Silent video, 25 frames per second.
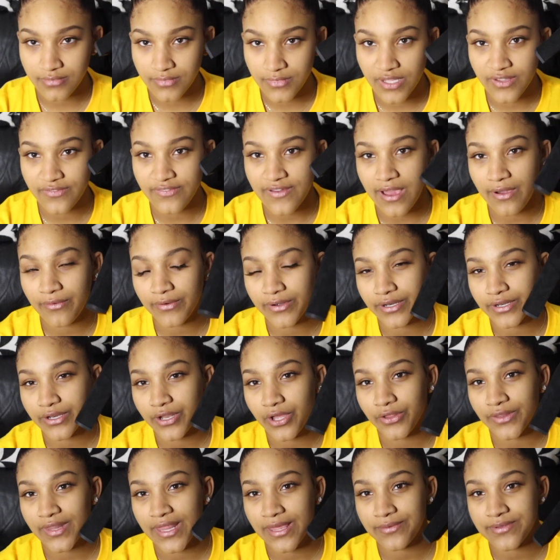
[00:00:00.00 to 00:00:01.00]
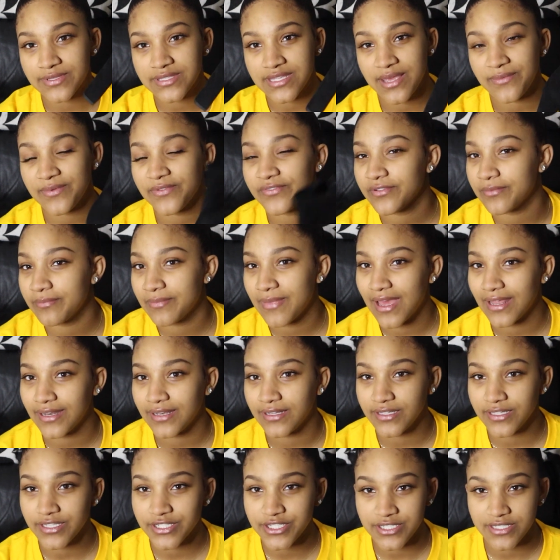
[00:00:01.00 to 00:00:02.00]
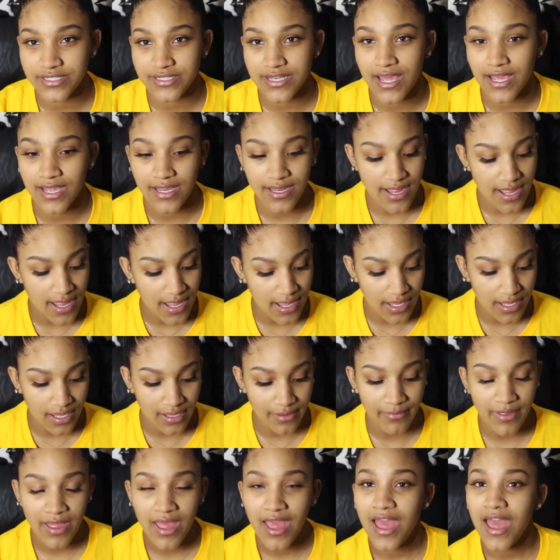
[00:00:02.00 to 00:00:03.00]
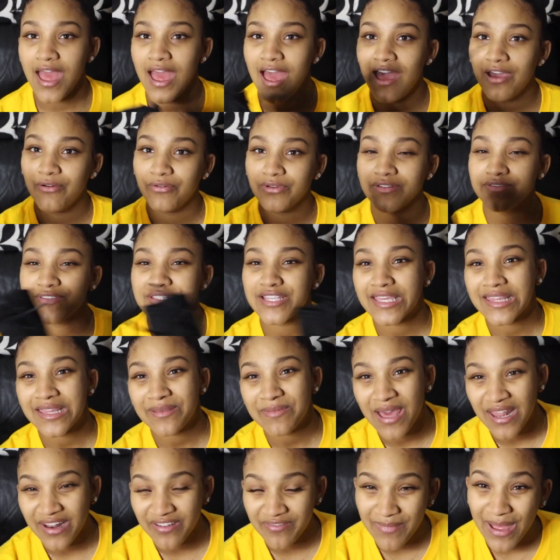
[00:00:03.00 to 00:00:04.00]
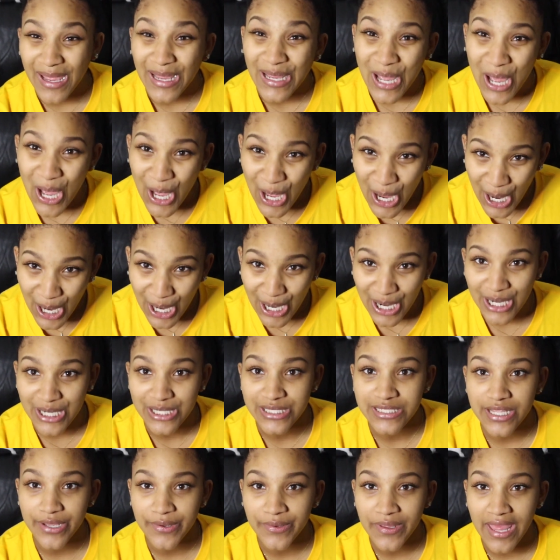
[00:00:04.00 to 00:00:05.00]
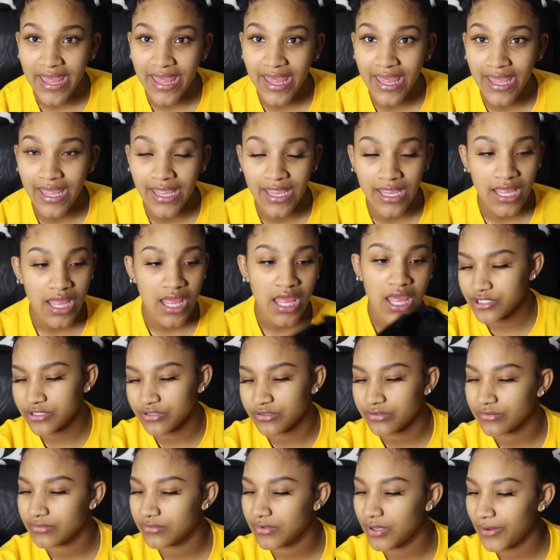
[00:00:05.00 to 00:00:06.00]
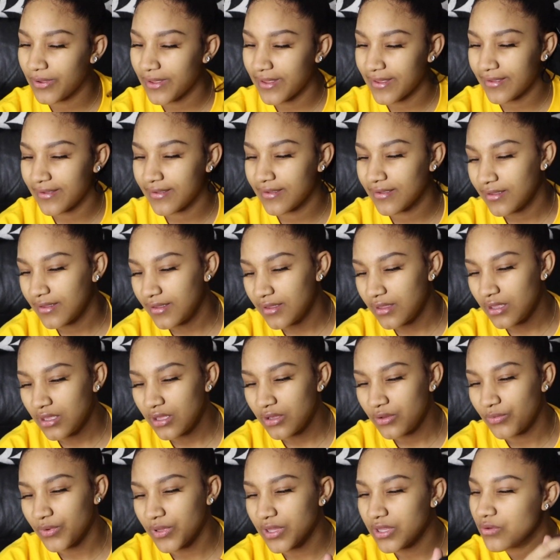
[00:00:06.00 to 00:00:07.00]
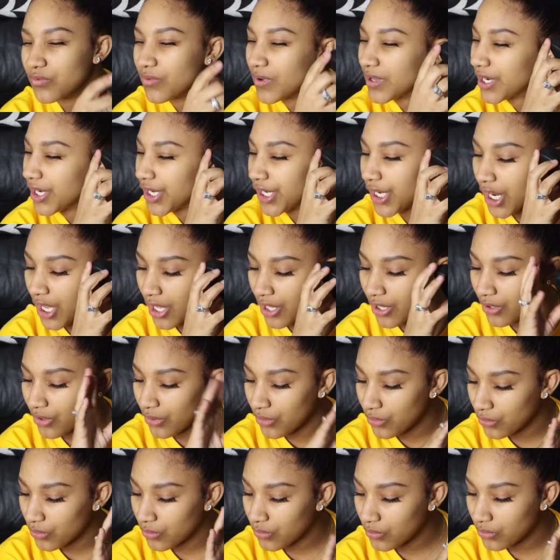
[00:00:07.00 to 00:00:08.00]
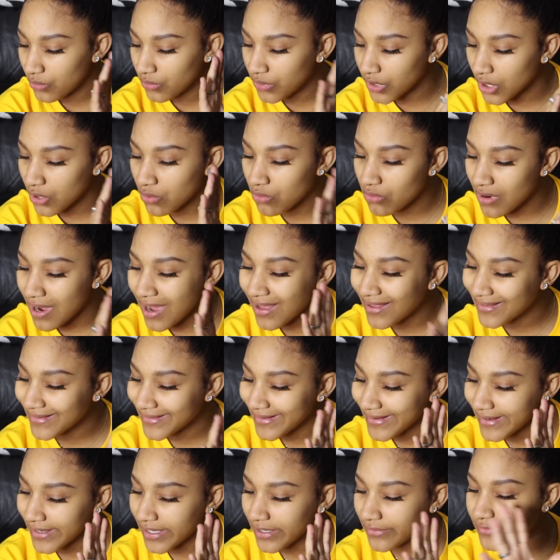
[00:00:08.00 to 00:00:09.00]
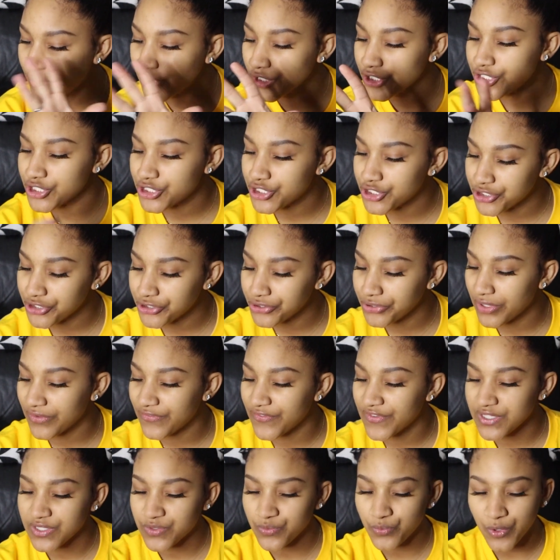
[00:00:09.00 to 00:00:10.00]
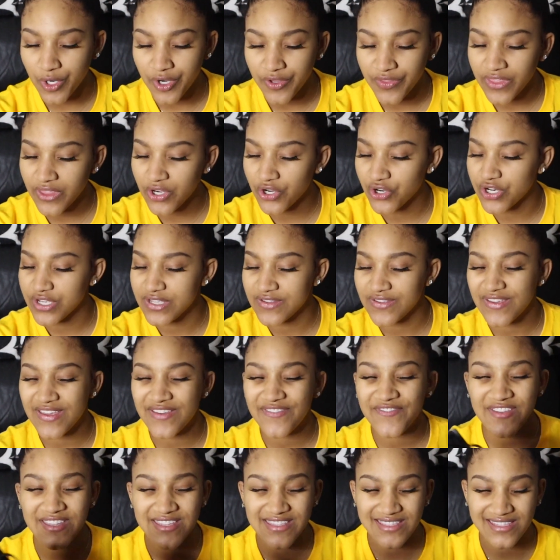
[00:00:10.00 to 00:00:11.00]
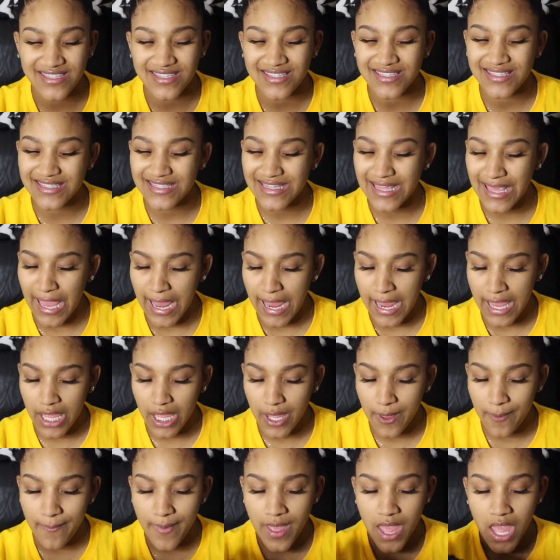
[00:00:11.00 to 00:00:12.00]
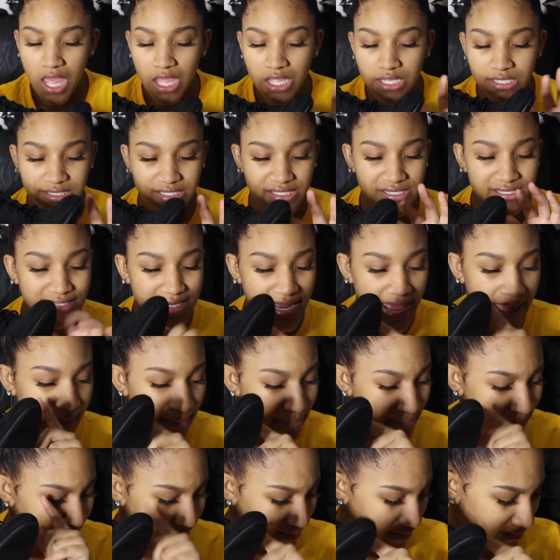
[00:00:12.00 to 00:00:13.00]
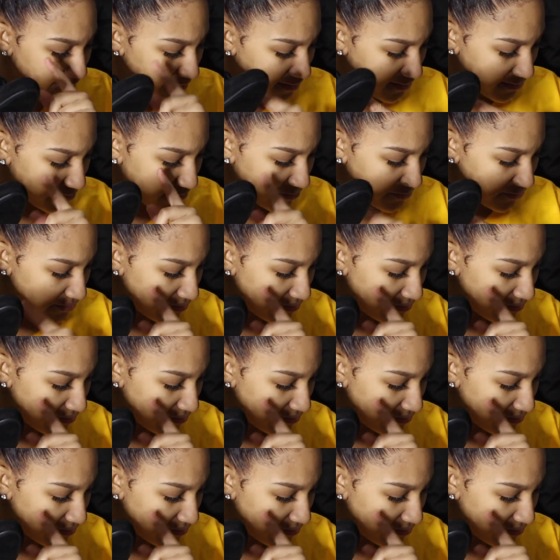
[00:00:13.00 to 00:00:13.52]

If I would have known they was coming from MyDelicious.com, I would have took them out of my cart. Okay. Okay. When you wanna know the quality of your shoe, if it's worth it or if it's a scam, just tap it.